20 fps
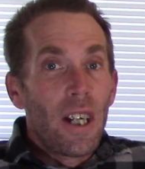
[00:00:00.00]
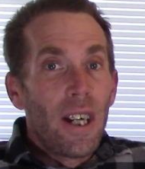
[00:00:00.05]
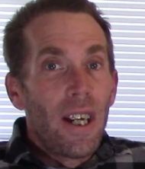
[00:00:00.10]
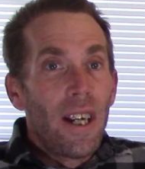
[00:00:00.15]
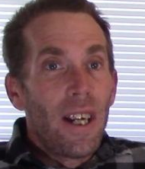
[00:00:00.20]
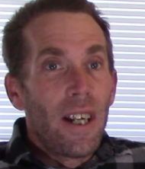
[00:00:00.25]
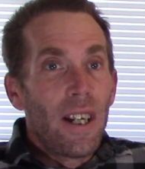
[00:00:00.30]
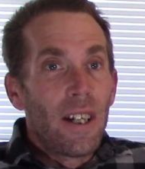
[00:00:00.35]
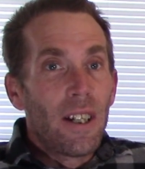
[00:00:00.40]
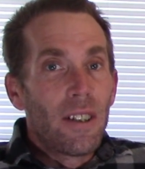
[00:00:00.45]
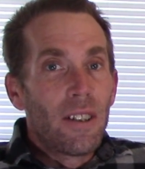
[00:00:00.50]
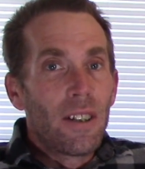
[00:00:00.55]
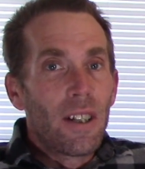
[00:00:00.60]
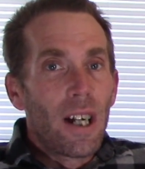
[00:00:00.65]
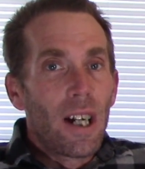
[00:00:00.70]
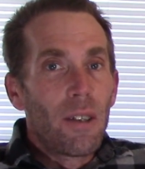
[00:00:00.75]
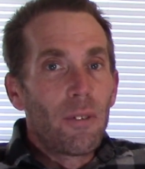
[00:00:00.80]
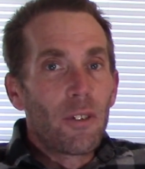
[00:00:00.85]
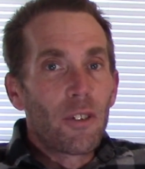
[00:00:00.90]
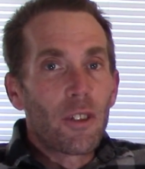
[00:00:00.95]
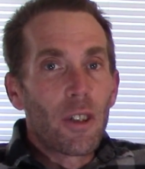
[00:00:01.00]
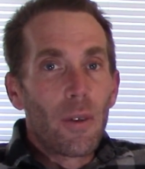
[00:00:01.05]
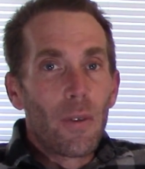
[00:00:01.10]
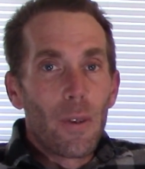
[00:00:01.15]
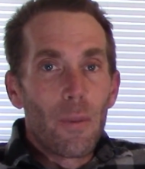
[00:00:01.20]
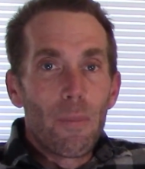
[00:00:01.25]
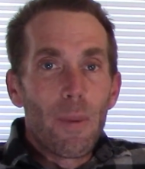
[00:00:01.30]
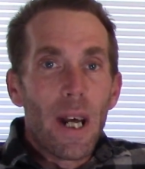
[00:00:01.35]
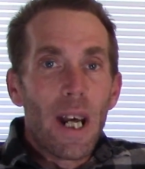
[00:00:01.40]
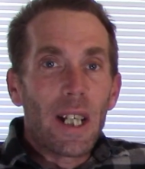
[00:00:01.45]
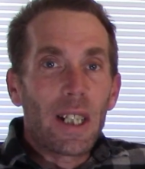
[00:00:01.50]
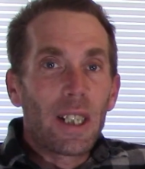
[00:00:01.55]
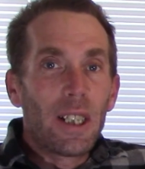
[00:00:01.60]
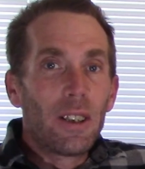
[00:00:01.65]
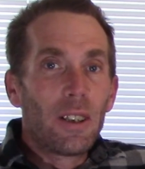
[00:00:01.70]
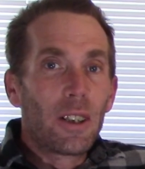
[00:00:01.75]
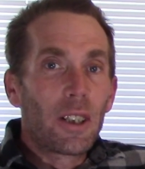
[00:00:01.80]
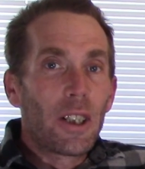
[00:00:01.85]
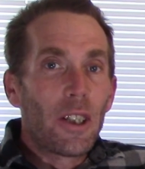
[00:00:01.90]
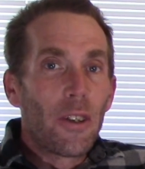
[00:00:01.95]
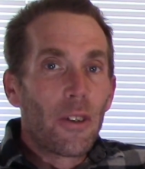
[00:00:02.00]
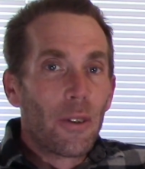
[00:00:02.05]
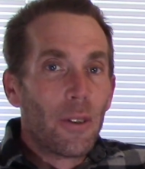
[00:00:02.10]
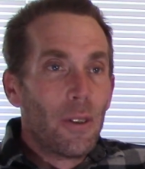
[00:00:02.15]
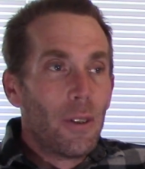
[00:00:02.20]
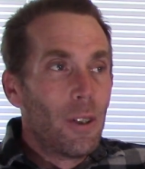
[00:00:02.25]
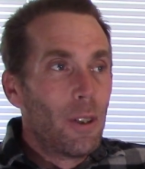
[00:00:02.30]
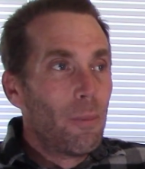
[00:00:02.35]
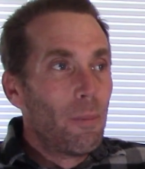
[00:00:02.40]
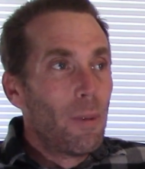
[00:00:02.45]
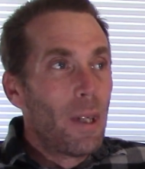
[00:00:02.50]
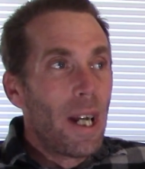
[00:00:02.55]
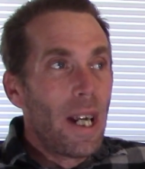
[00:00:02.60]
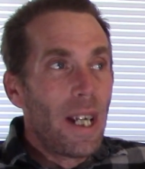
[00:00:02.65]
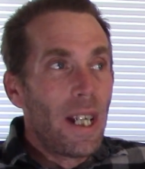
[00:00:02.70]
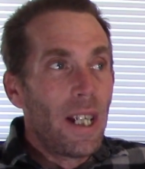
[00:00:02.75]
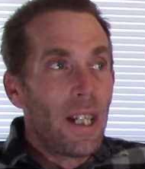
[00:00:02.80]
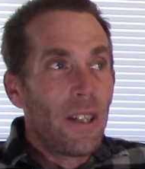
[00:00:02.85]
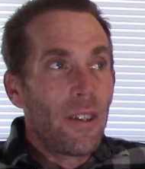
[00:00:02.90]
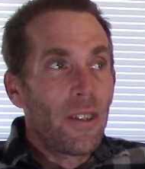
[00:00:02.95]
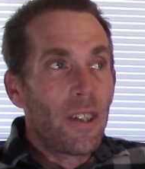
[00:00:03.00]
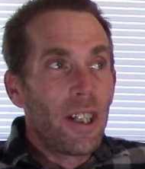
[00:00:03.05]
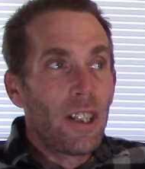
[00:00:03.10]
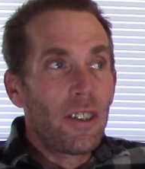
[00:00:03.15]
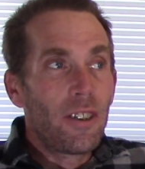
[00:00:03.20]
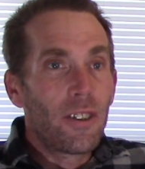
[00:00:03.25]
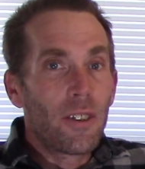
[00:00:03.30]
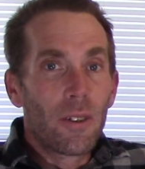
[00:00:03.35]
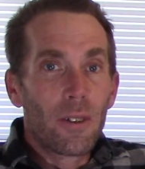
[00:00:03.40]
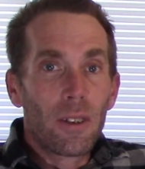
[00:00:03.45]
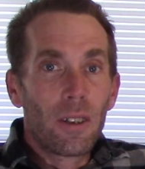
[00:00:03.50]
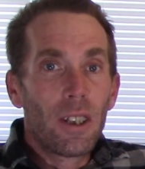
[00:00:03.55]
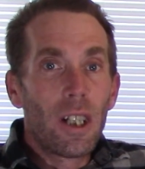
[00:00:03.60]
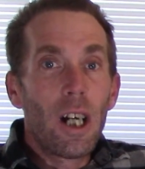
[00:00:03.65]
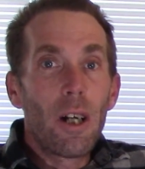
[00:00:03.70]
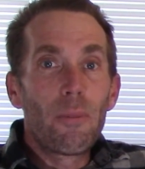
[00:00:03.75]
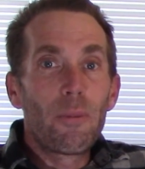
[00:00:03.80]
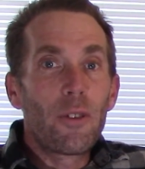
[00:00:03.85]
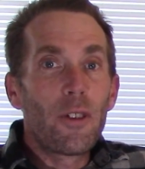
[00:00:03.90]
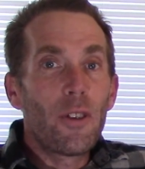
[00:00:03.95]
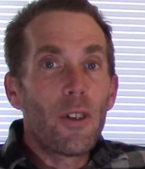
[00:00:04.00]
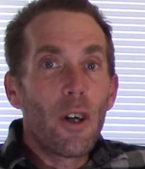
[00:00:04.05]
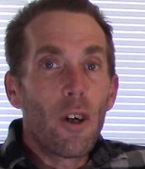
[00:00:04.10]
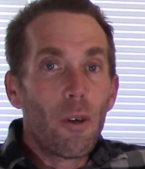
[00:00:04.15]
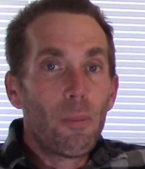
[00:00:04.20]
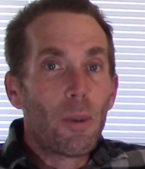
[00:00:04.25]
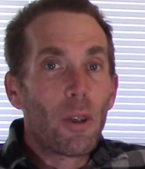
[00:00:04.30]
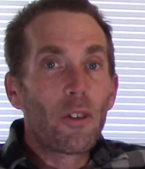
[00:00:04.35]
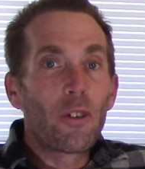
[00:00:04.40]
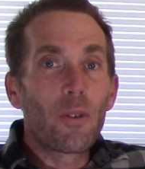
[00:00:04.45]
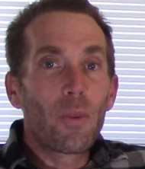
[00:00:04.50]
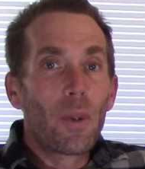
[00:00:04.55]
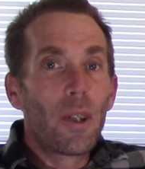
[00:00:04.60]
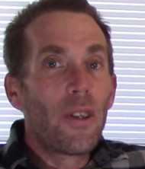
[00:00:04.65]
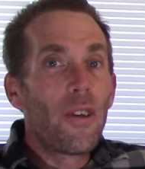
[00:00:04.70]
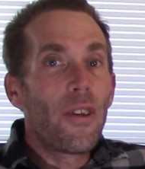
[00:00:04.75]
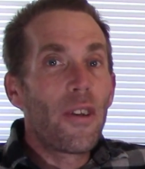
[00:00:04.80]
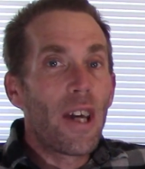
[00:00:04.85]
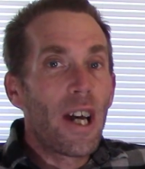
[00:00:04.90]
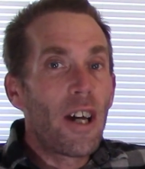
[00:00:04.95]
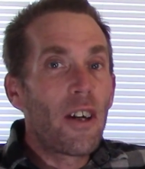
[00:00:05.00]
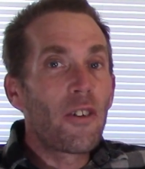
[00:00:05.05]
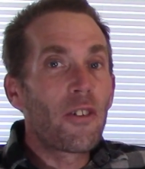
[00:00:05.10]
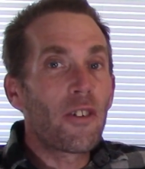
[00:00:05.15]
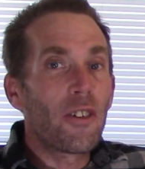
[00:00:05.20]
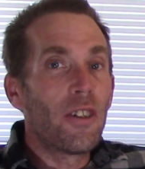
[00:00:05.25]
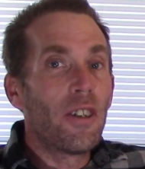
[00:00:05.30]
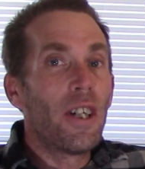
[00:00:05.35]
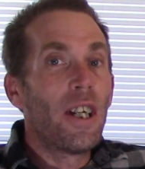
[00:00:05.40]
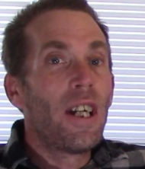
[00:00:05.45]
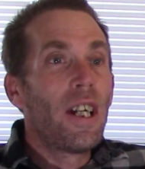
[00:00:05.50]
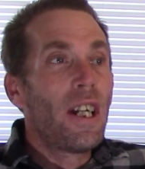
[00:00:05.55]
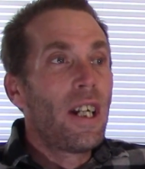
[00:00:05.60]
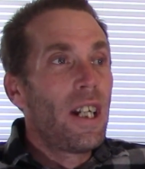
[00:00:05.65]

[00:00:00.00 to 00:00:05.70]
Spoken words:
and I was going back and looking through them, and they total up to almost 1,000,